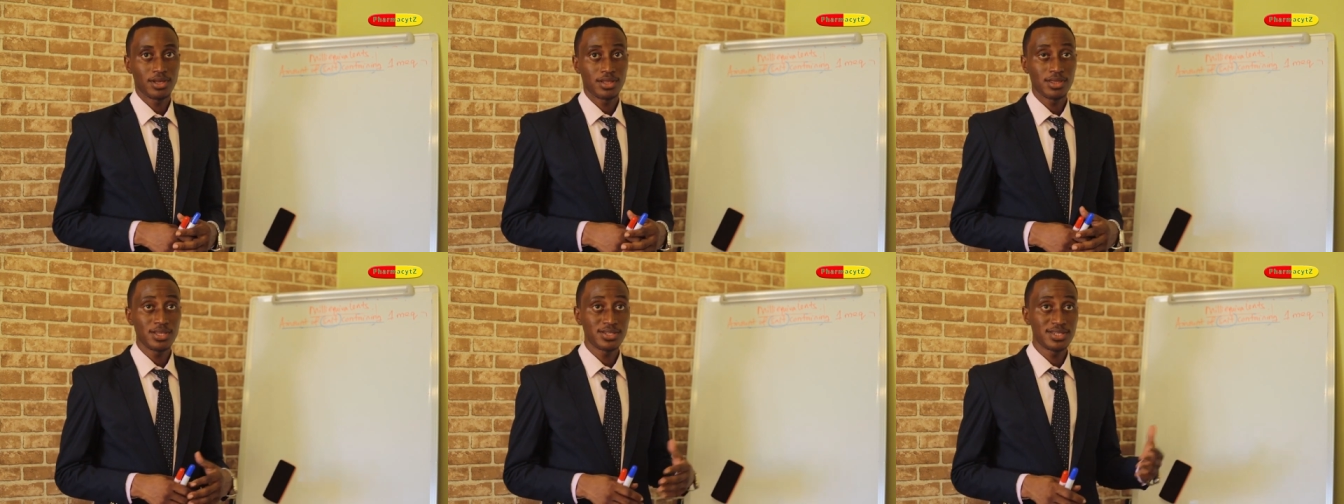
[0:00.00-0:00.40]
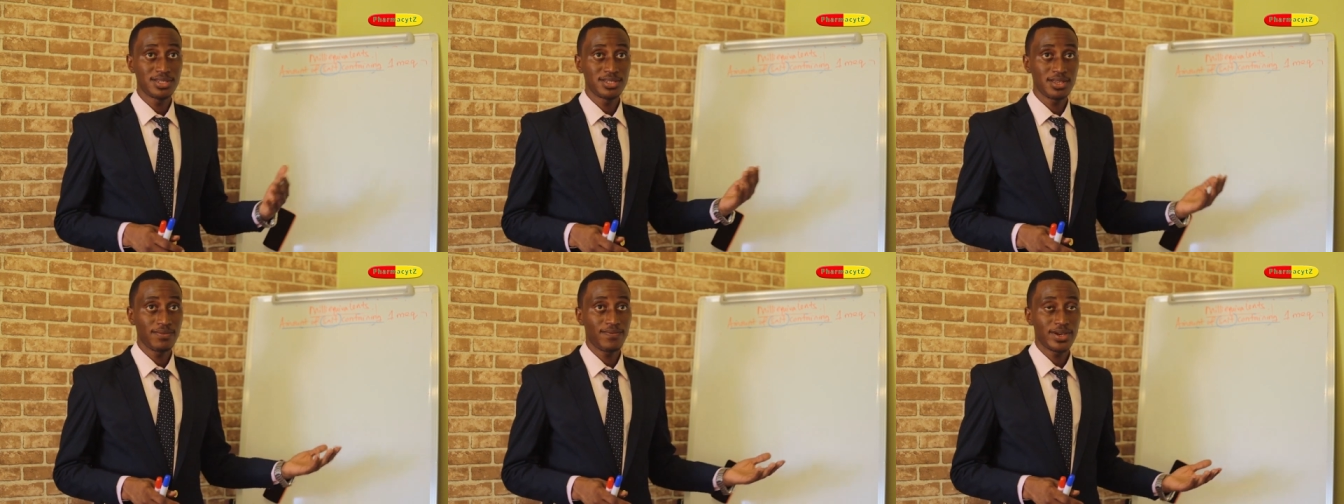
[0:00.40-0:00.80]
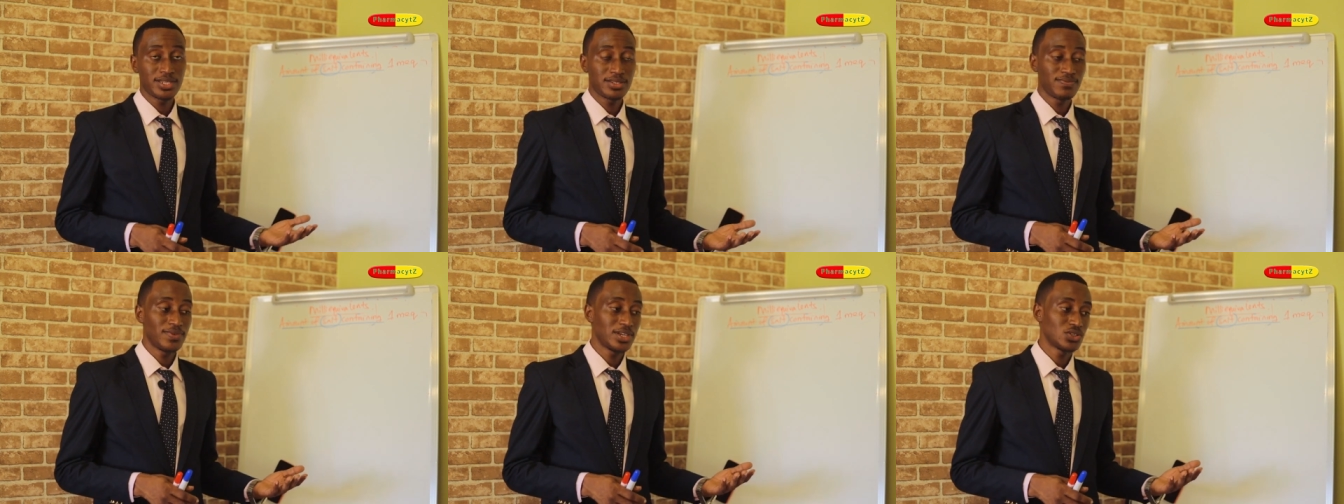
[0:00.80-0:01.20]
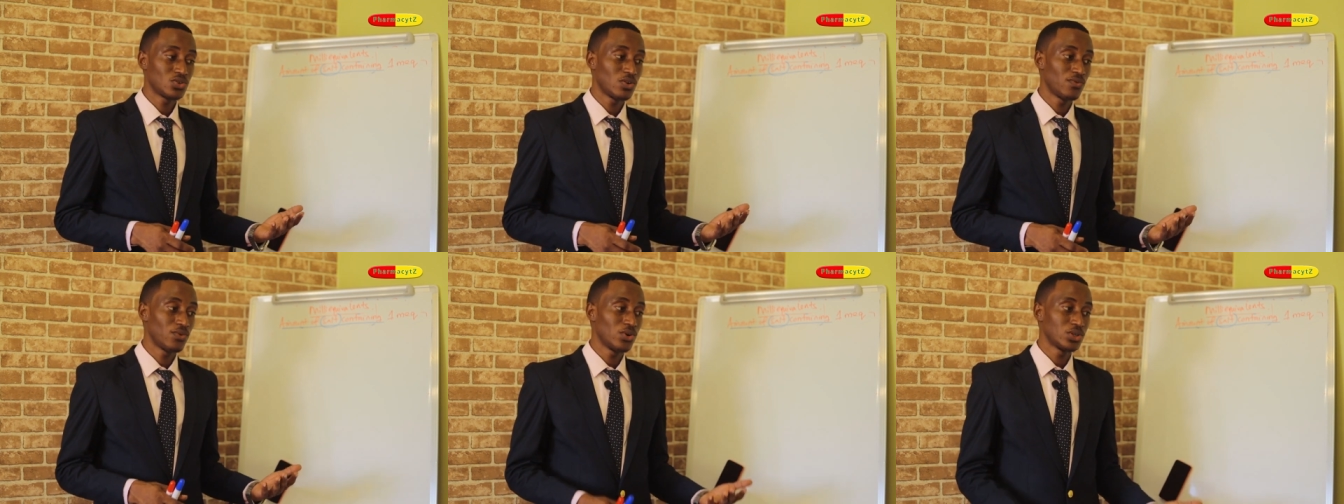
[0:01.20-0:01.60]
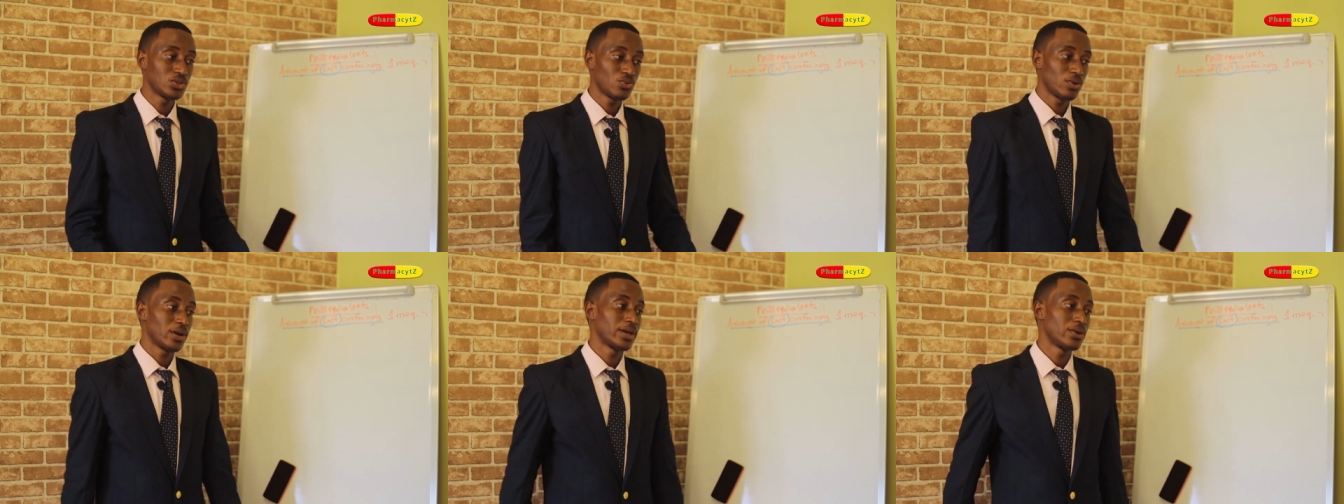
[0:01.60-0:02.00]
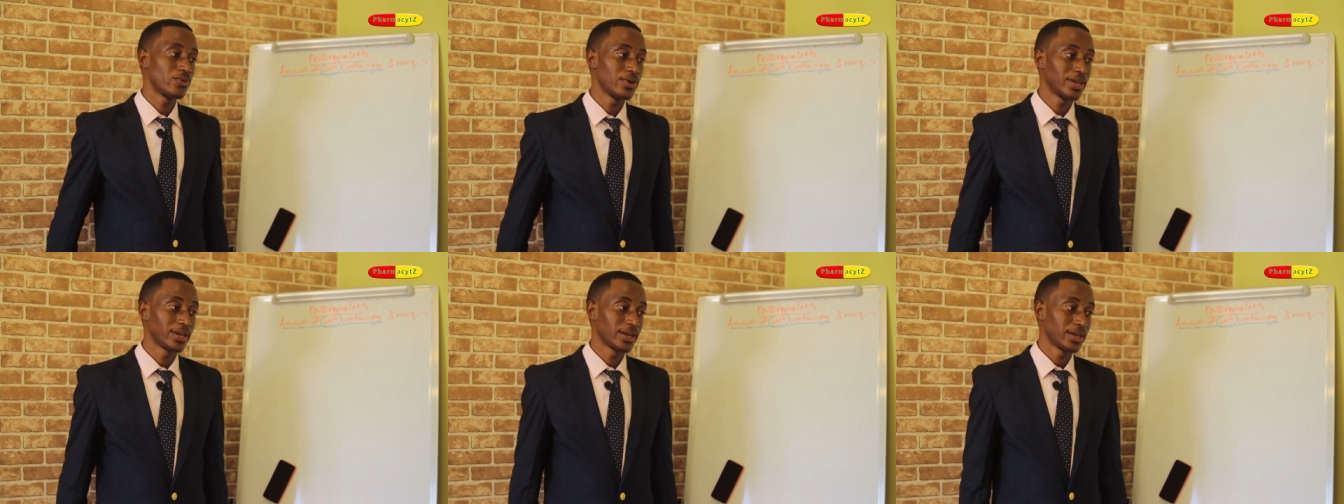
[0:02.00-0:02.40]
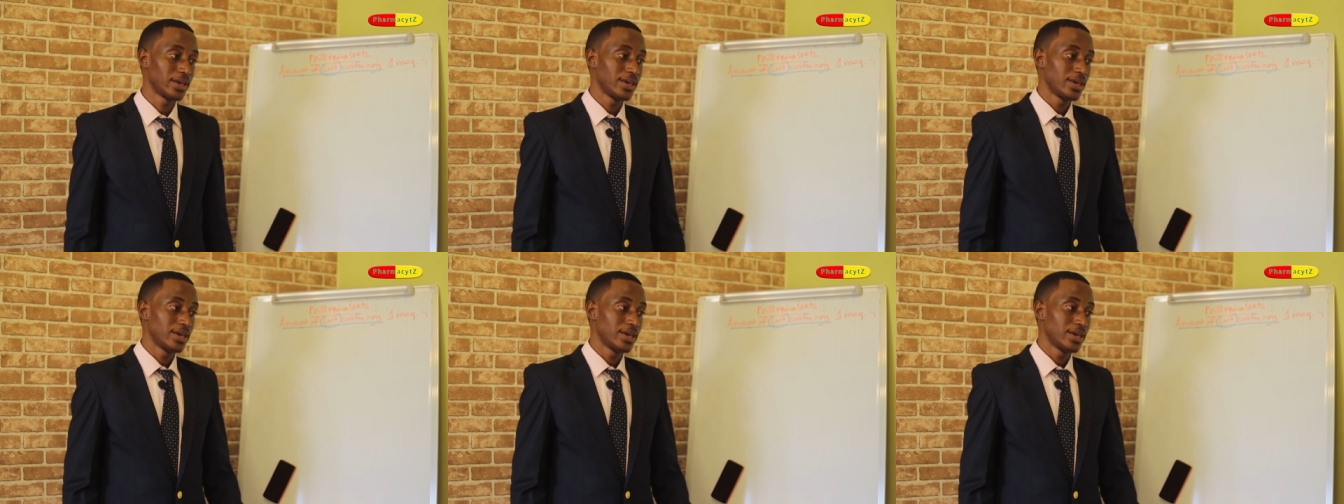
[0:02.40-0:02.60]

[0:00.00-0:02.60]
This is the vice versa of what we are doing.